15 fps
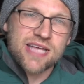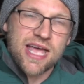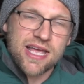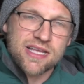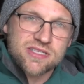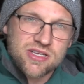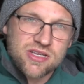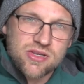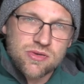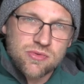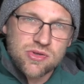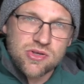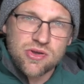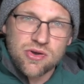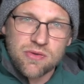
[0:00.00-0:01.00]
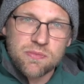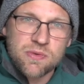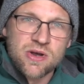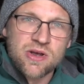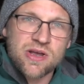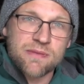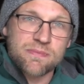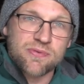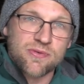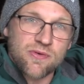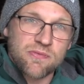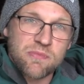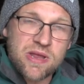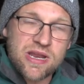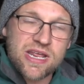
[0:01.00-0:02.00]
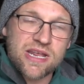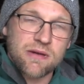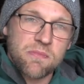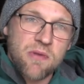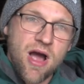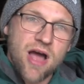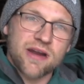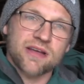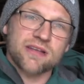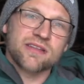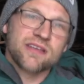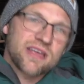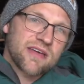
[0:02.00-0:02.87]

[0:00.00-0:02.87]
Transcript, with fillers: to execute your improvement in a product.